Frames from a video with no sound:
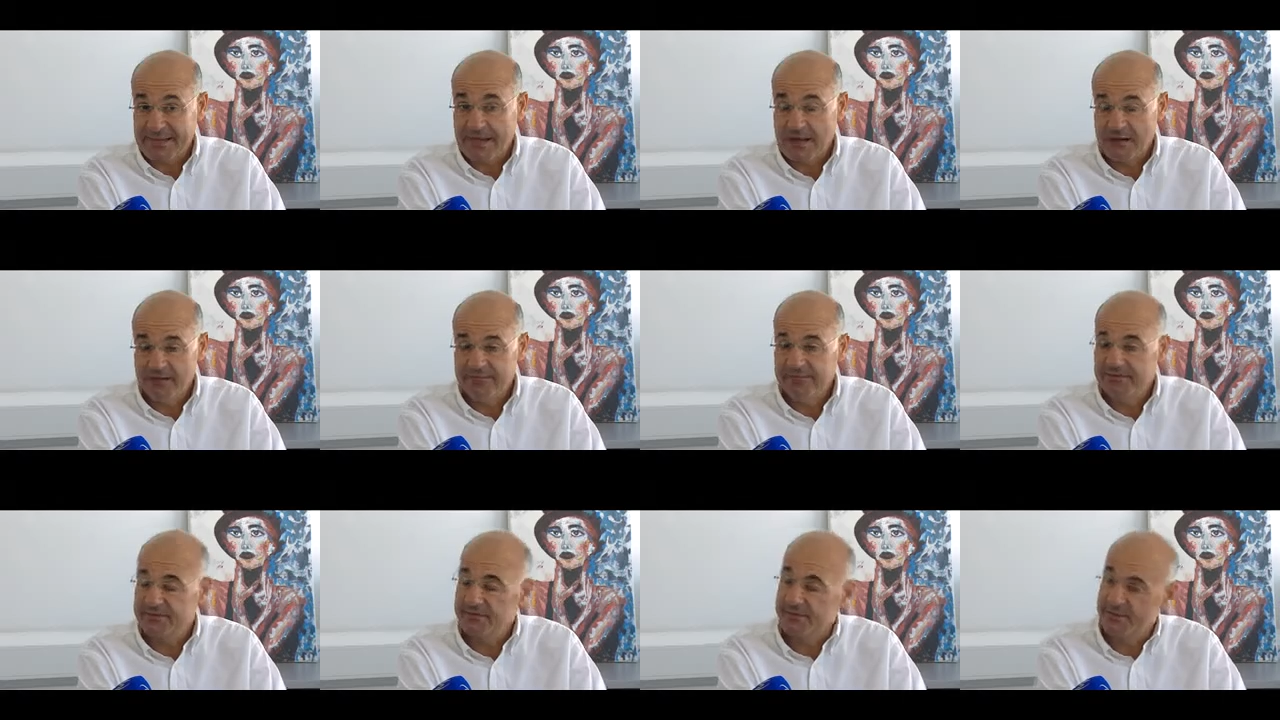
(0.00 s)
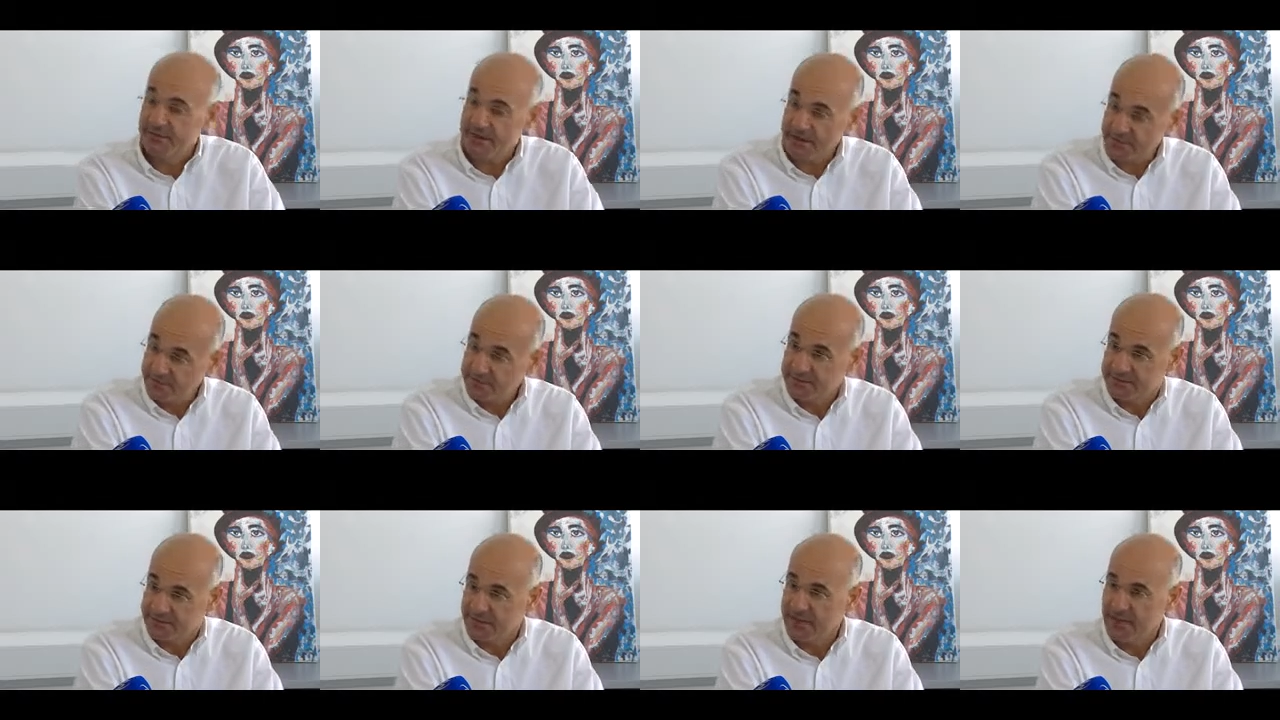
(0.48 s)
however, there are
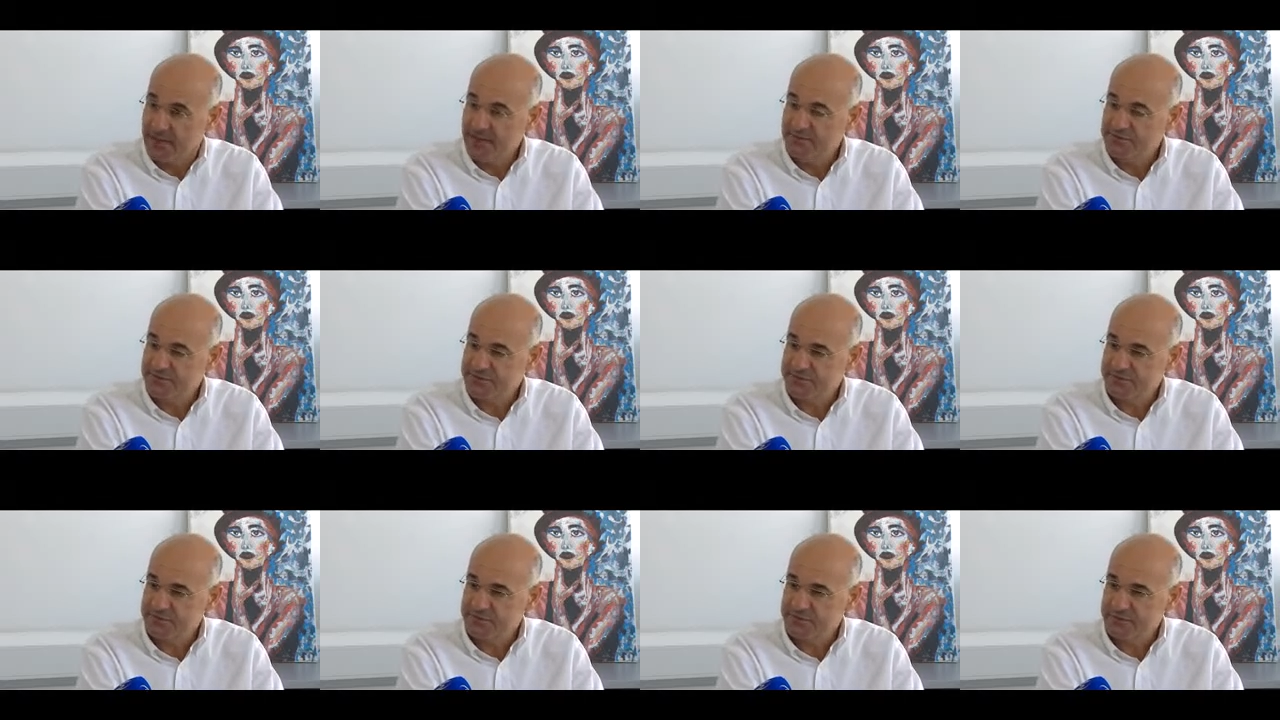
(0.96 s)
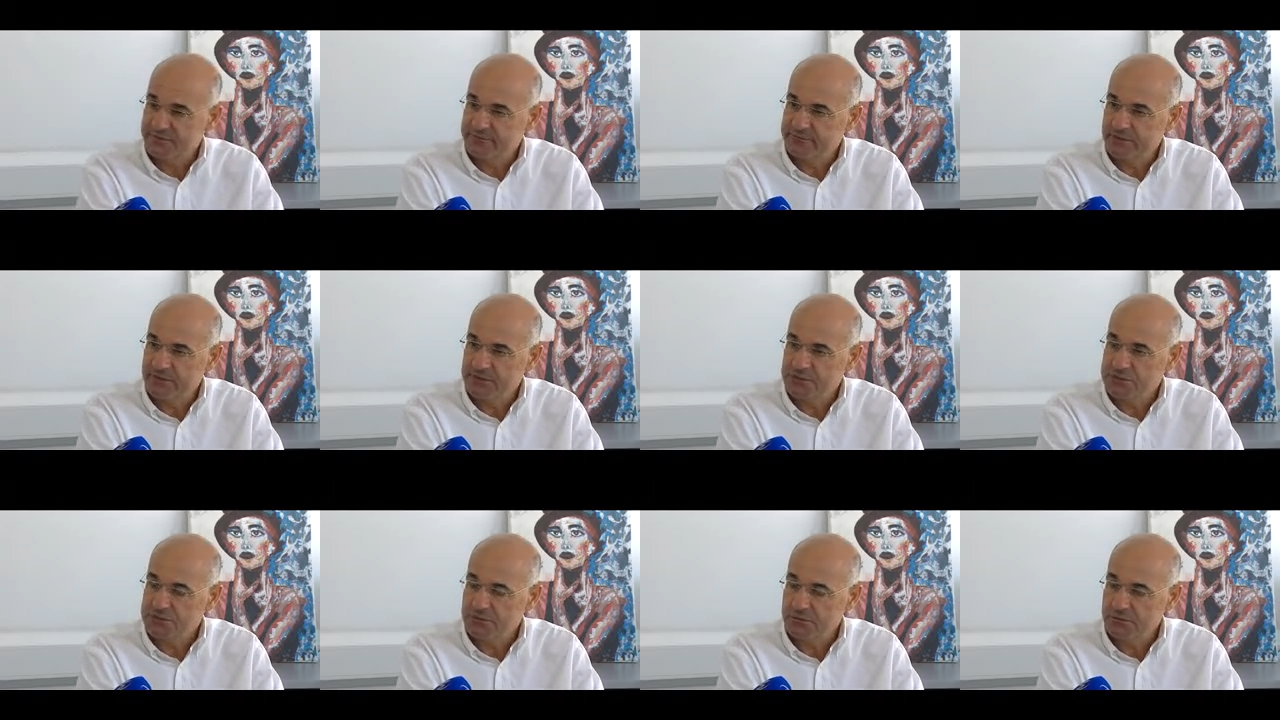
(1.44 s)
other types of
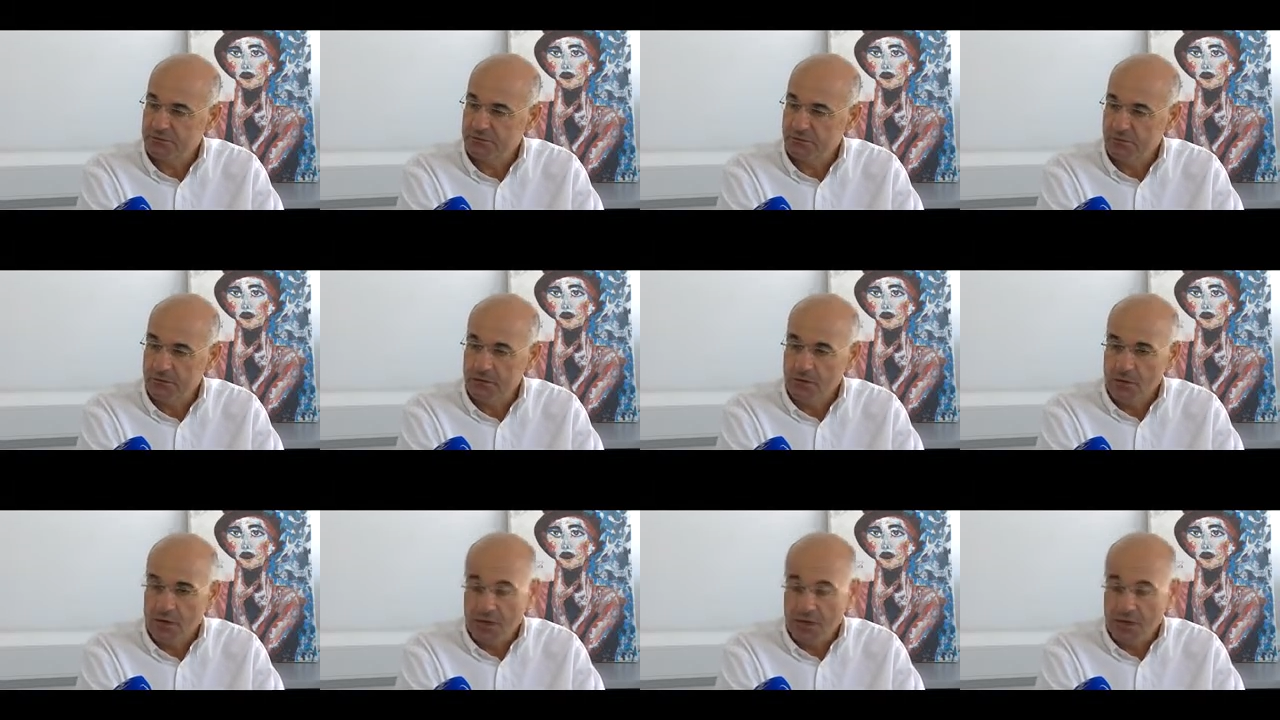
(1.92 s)
innovation,